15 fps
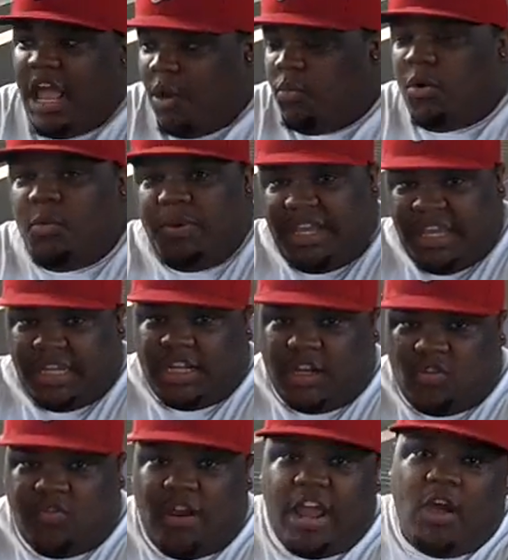And when we get the
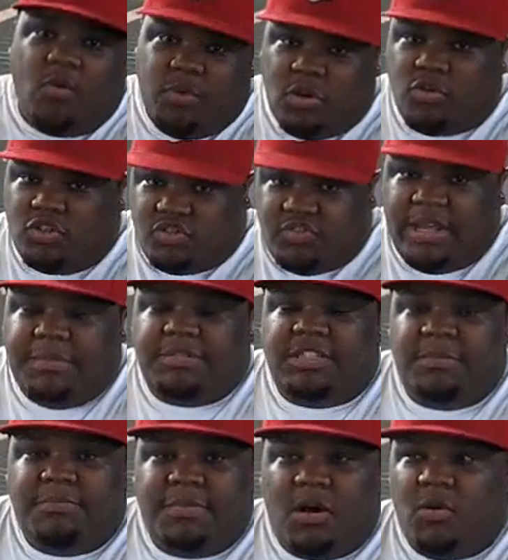crown, we gon' dream
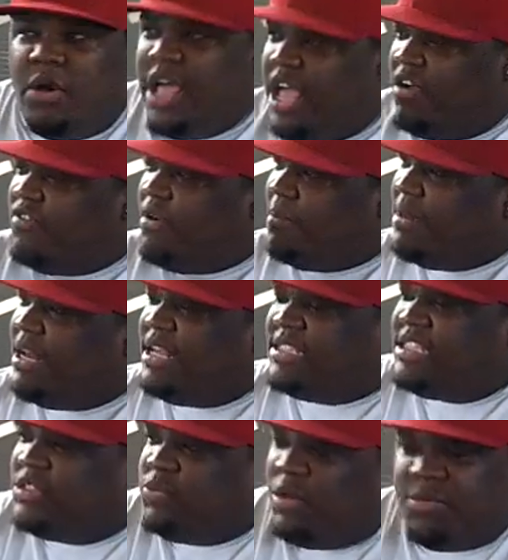some more. And
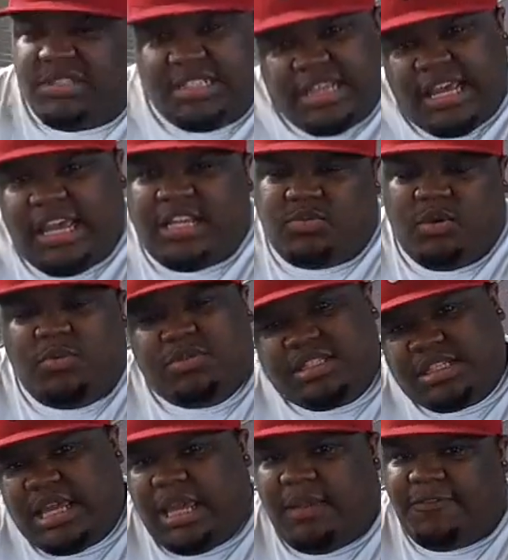reminiscence, we was teens, we
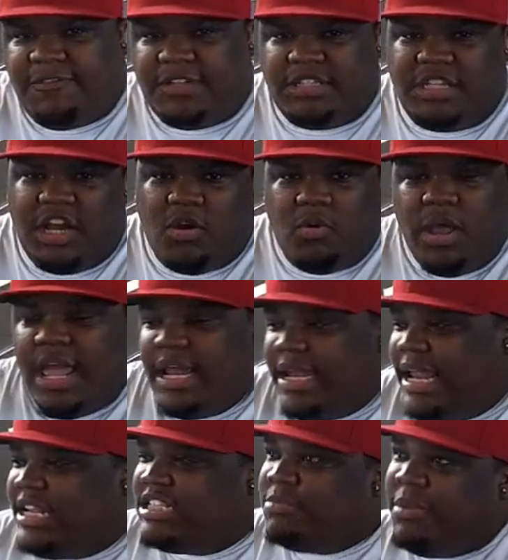was scheming for dough.
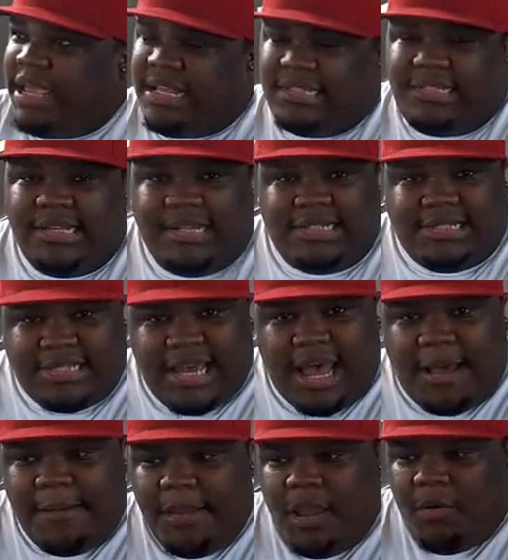Now let's make it to the
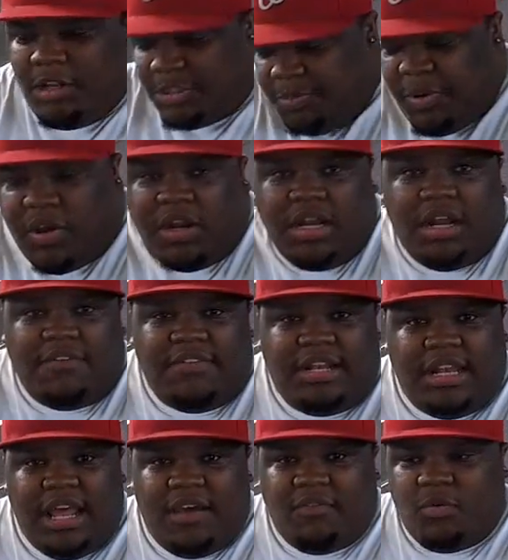top. Let's build
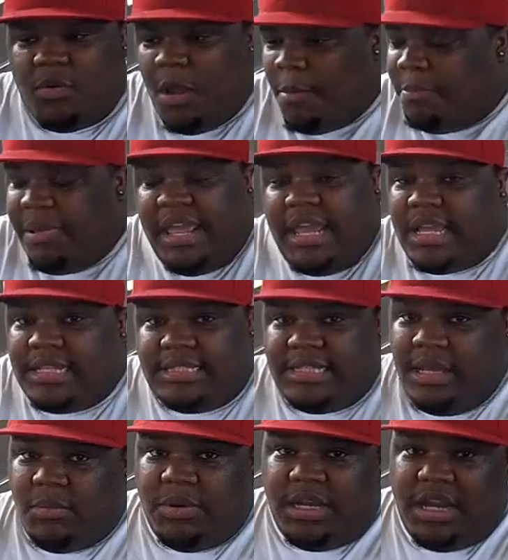another level. Being
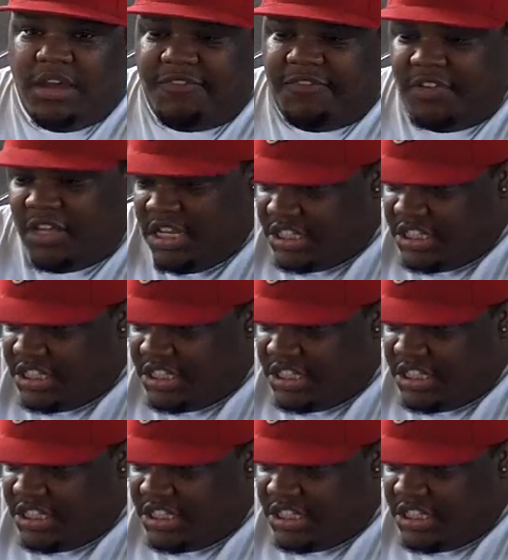content with nothing.